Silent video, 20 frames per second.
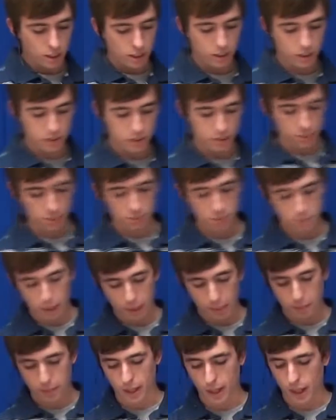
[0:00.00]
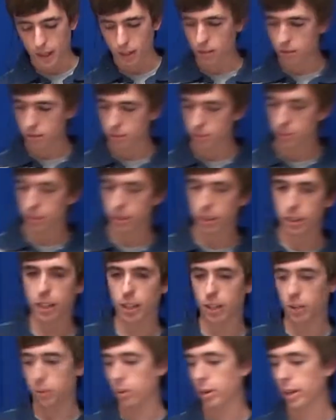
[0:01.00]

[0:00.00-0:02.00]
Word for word: Got some paper towel. We're gonna get it